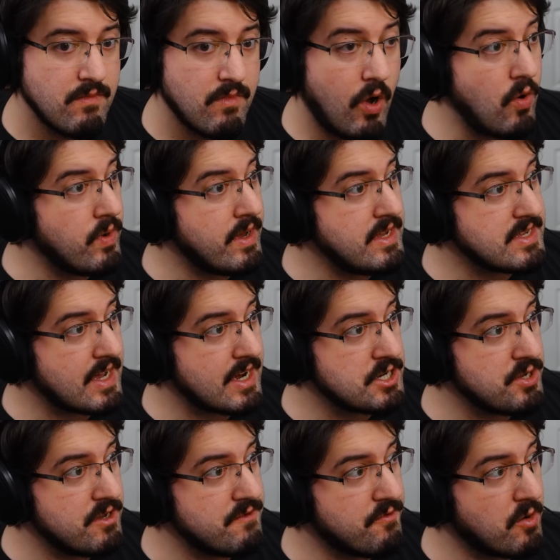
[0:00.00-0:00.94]
Oh, he's
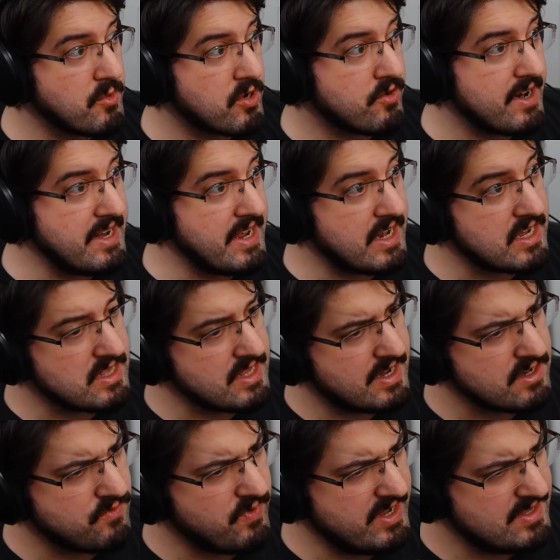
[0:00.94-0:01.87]
actually a former Grey Knight
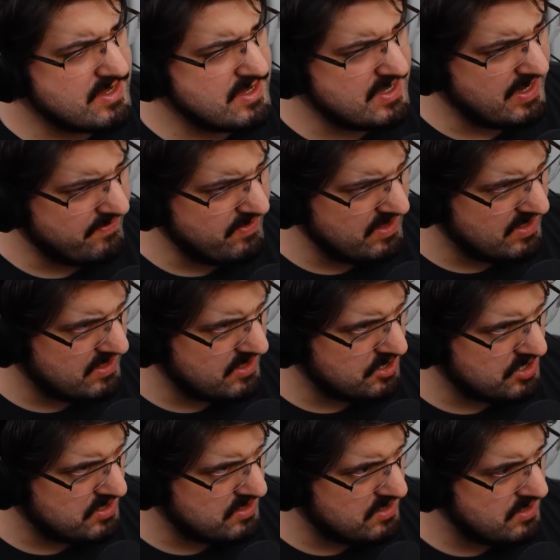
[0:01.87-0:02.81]
collector. Wait, 7th
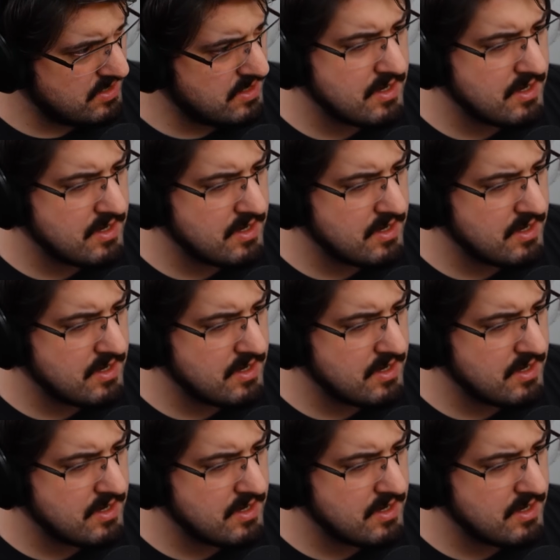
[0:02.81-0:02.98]
edition?